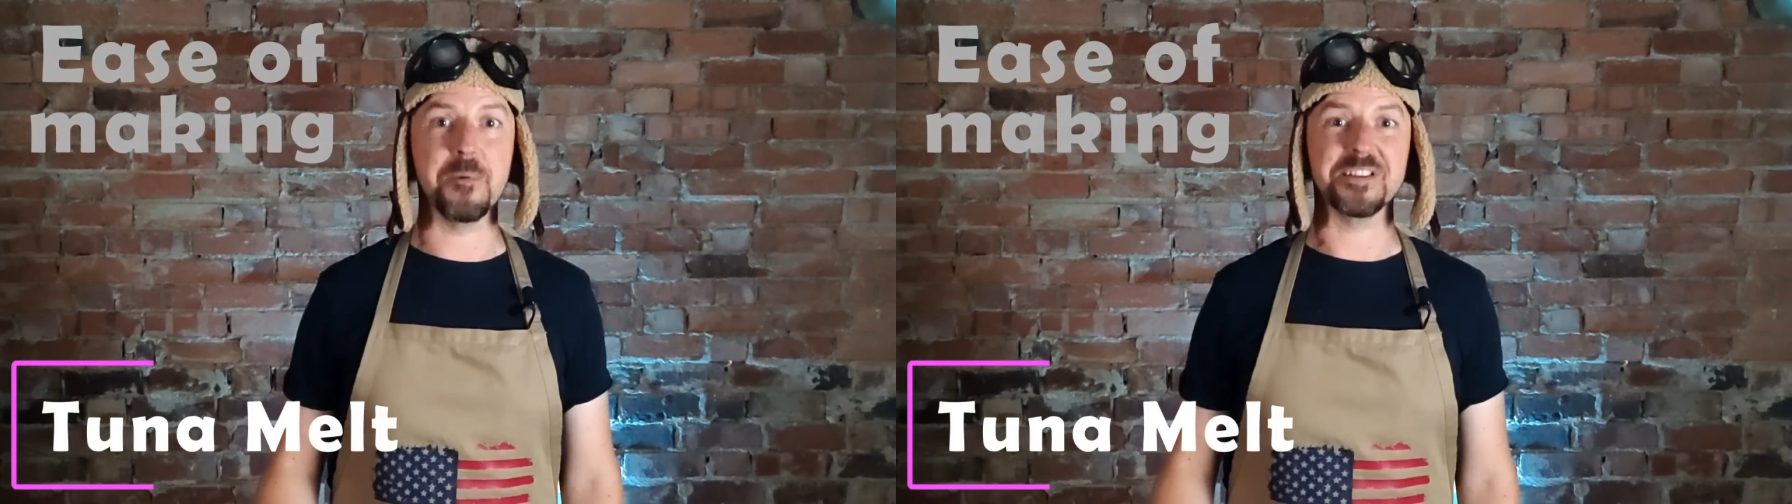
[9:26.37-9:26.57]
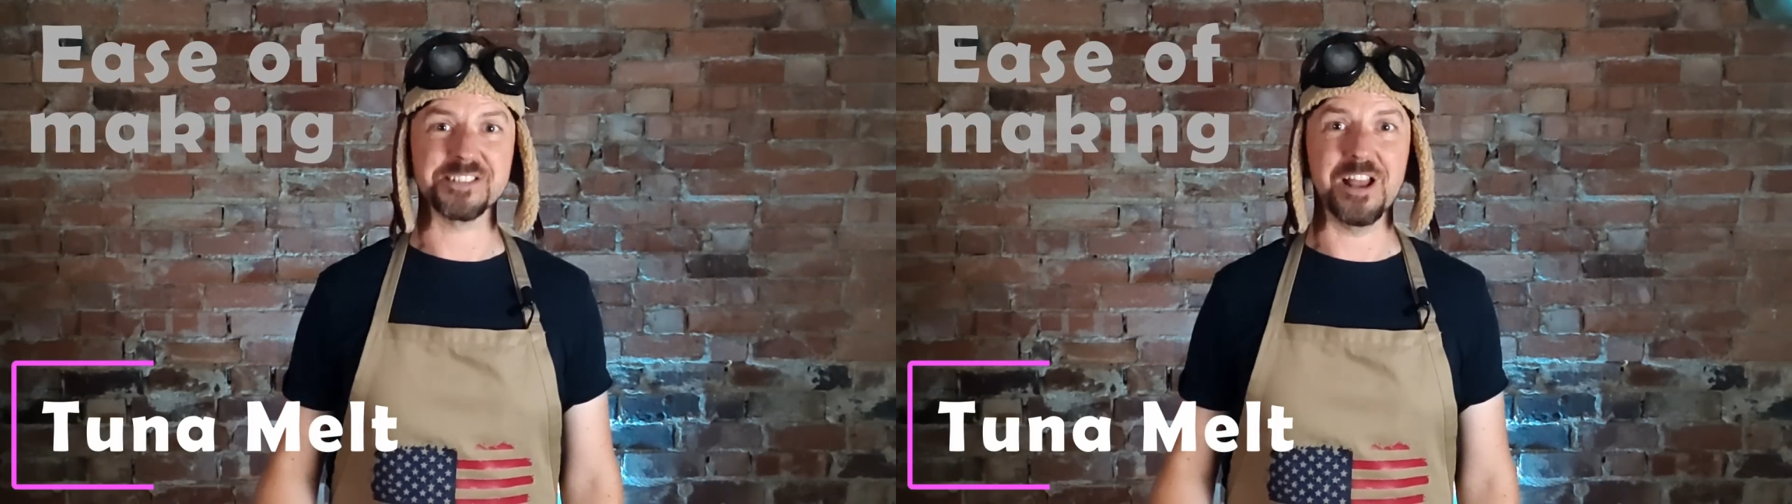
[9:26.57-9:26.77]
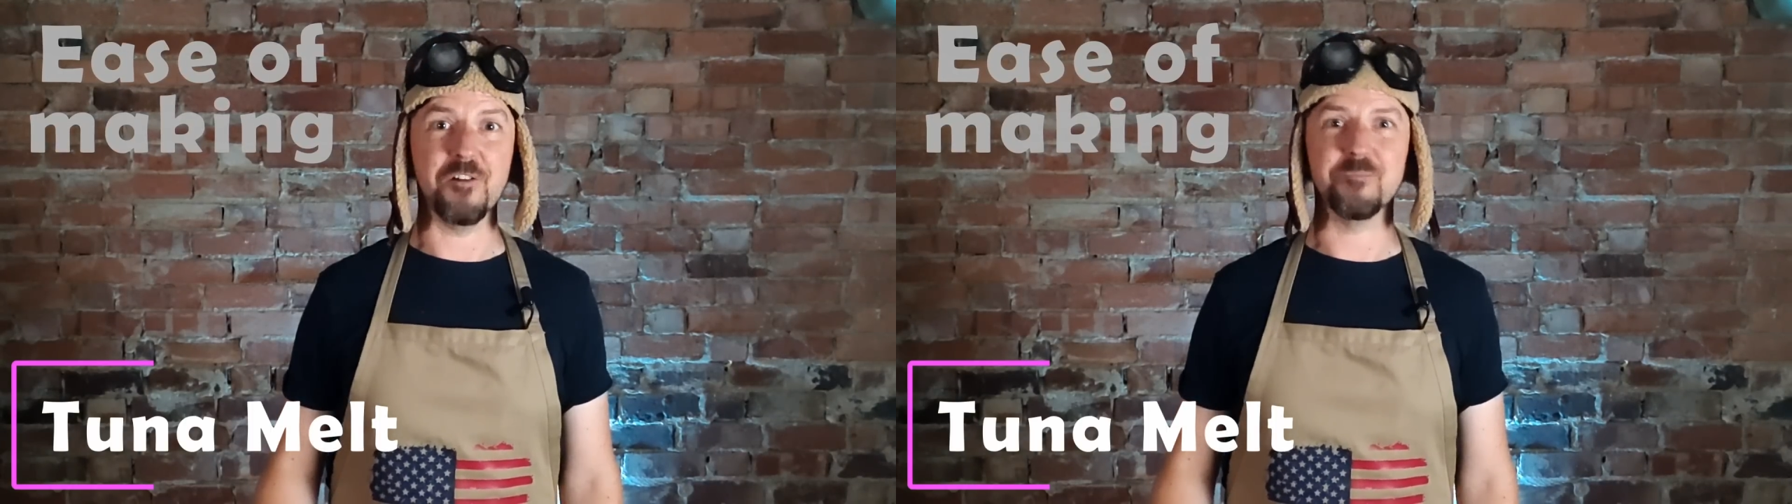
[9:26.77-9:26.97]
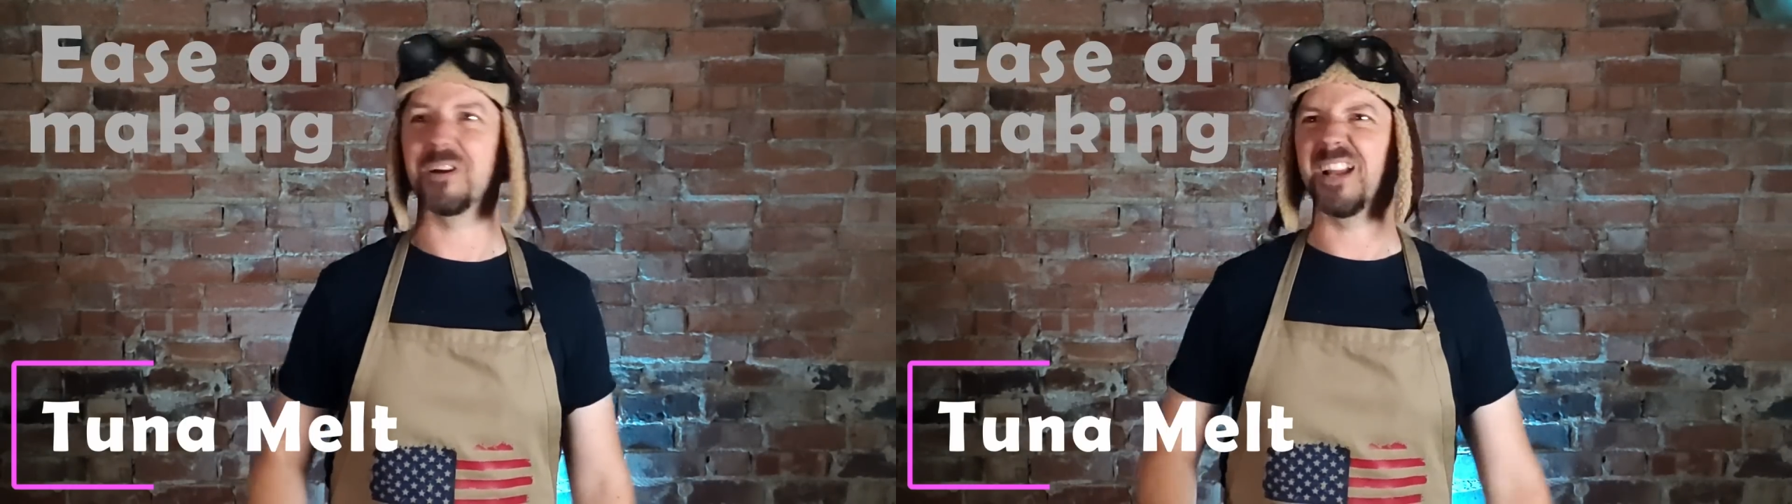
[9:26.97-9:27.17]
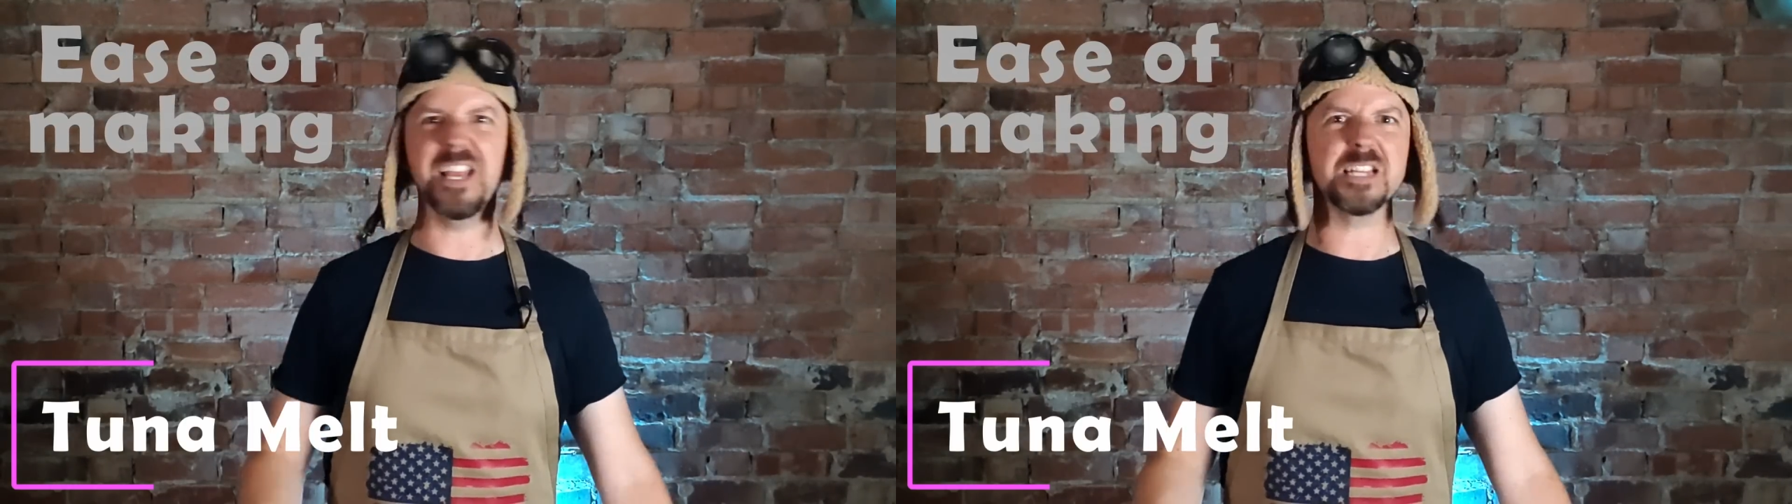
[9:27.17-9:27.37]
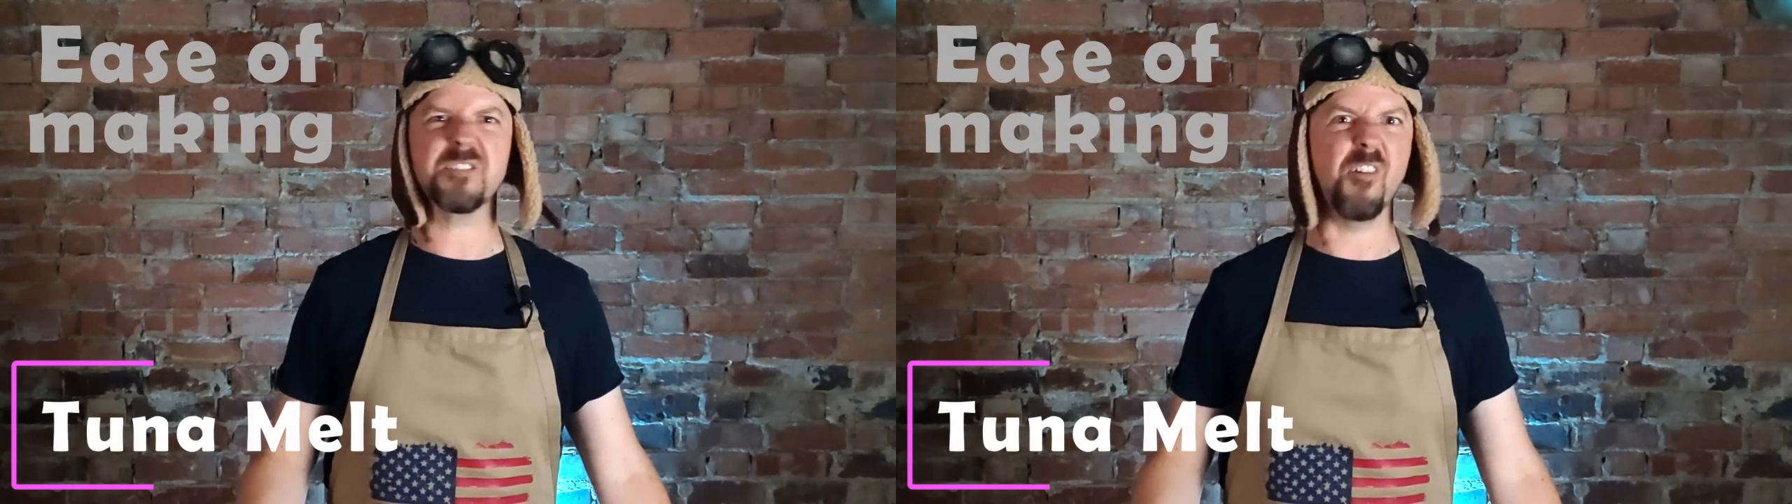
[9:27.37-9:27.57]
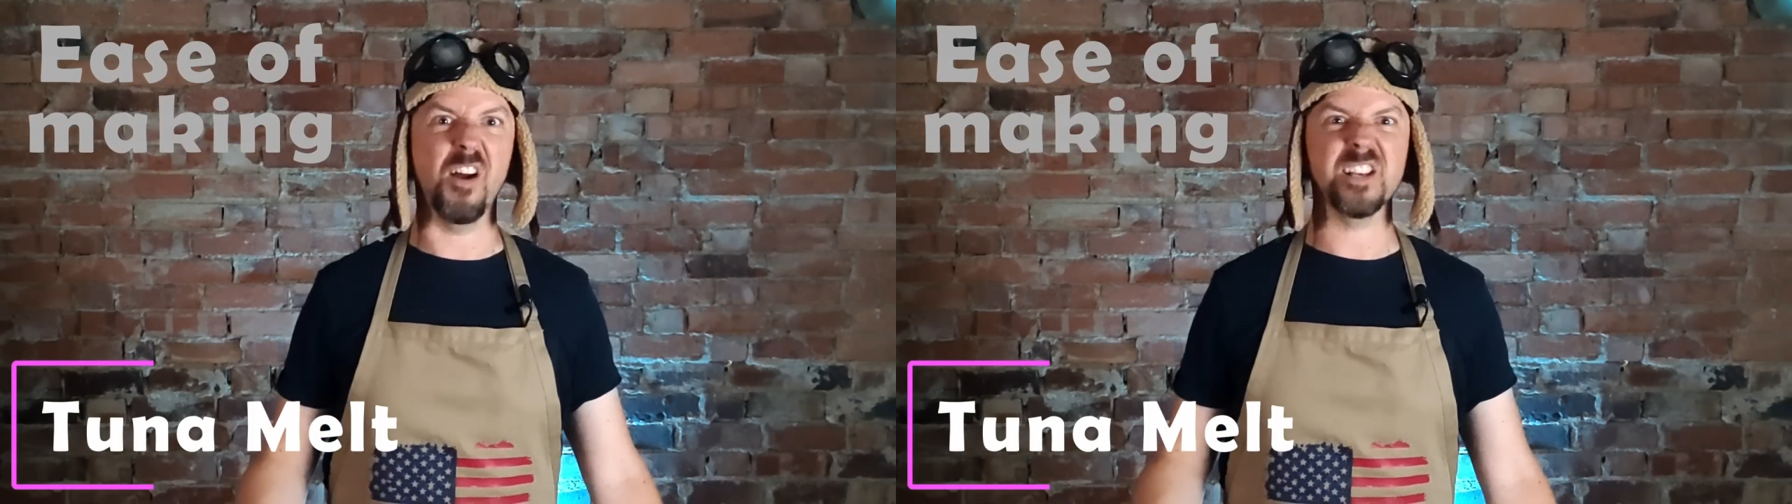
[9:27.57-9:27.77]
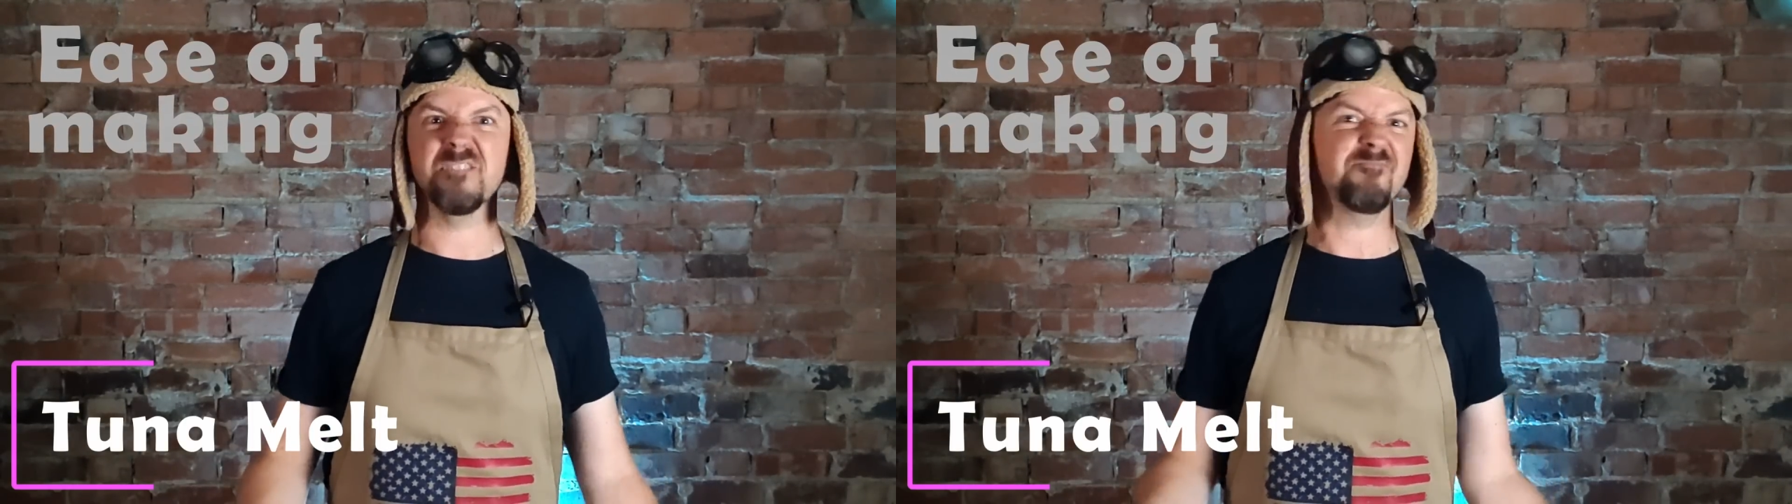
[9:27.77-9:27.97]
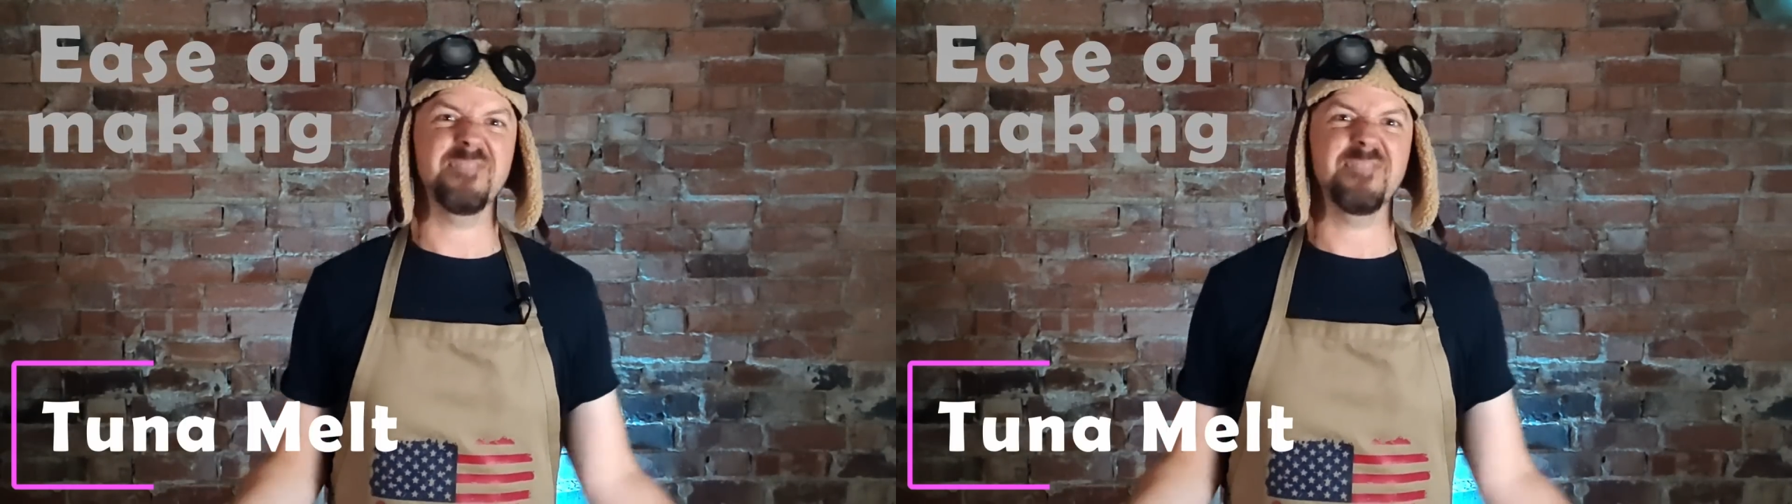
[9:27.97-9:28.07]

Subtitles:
myself, but it's fine.